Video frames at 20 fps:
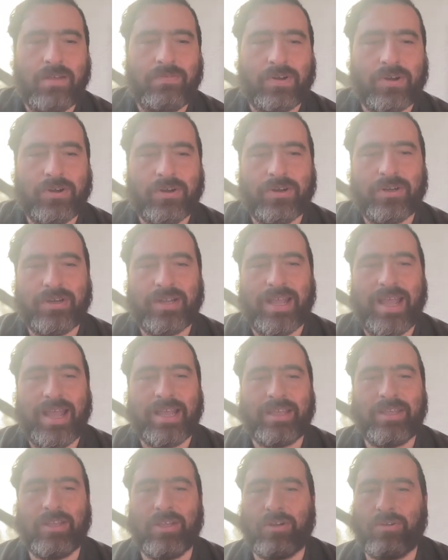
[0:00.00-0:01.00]
I've heard
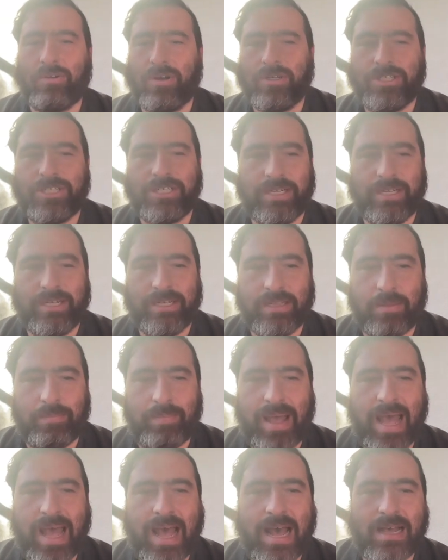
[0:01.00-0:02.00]
Enkyo Roshi in the
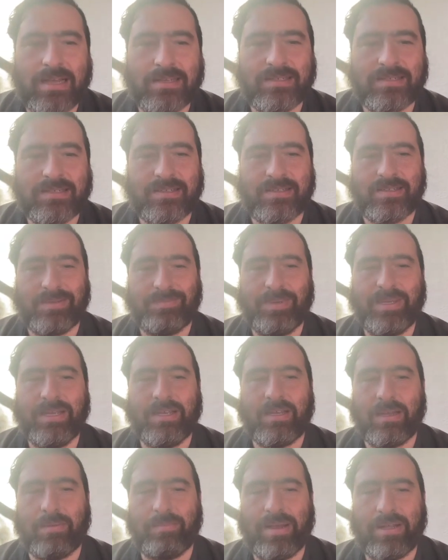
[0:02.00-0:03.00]
past
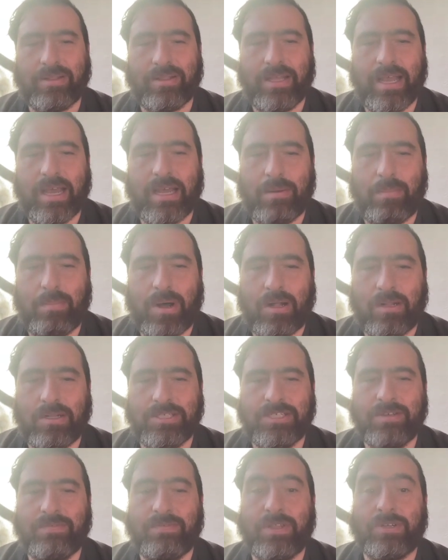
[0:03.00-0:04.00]
speak about the
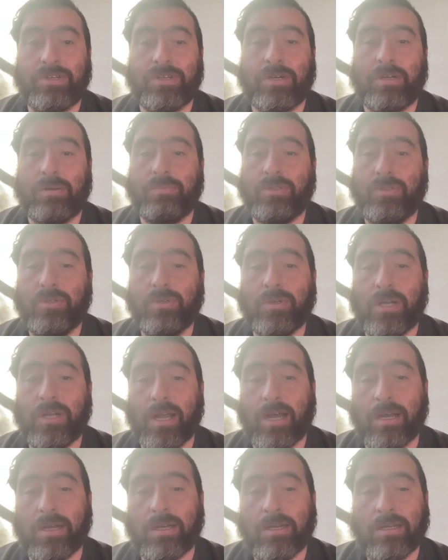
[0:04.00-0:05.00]
etymology of the term
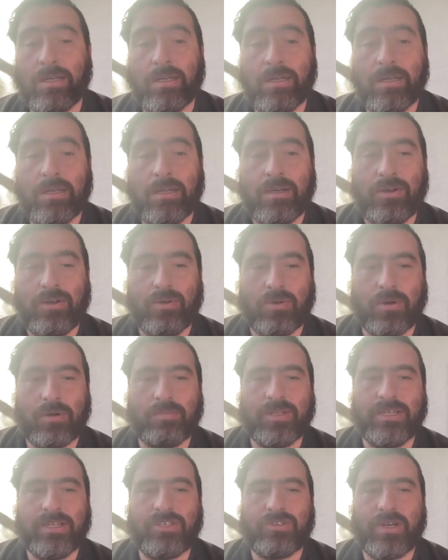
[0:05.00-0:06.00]
dukkha,
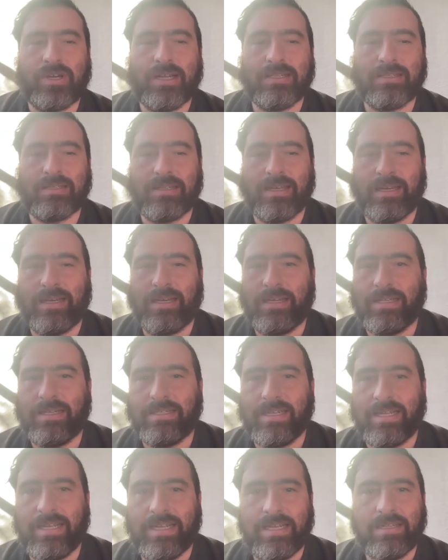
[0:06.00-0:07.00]
normally translated
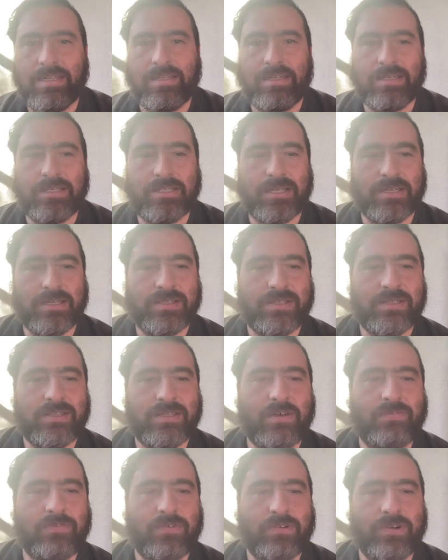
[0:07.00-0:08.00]
into English as
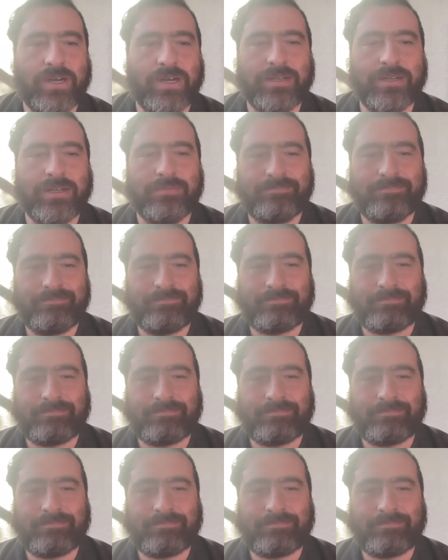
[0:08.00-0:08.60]
suffering.